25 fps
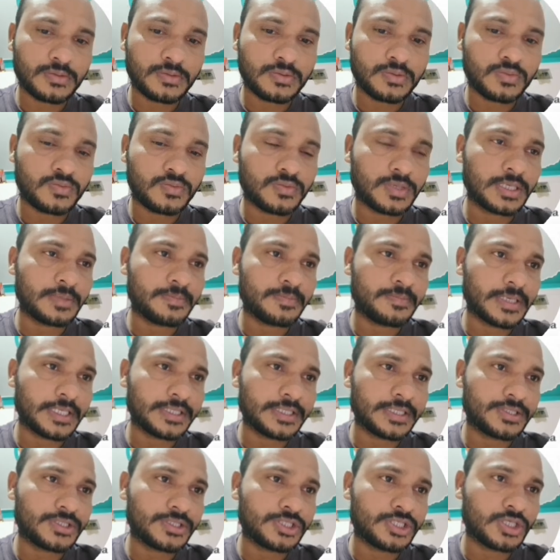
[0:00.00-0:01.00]

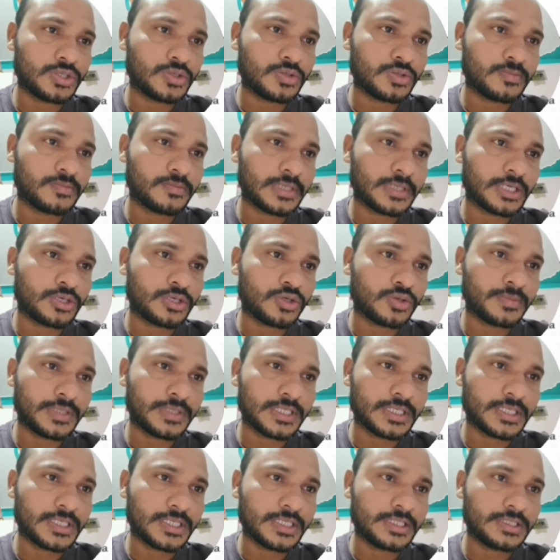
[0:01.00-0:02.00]
1.0 micrometer
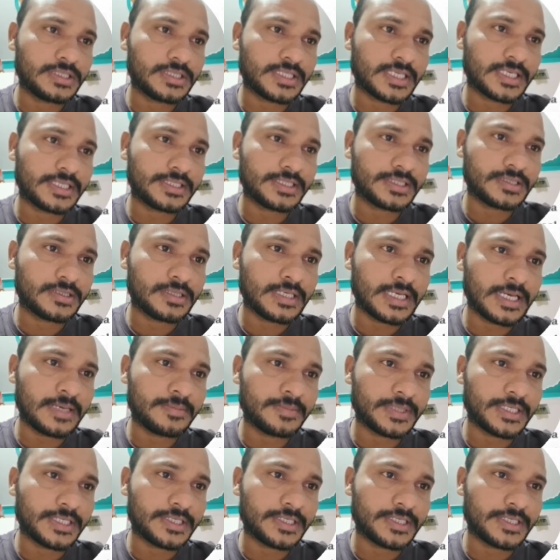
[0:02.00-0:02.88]
in size diameter.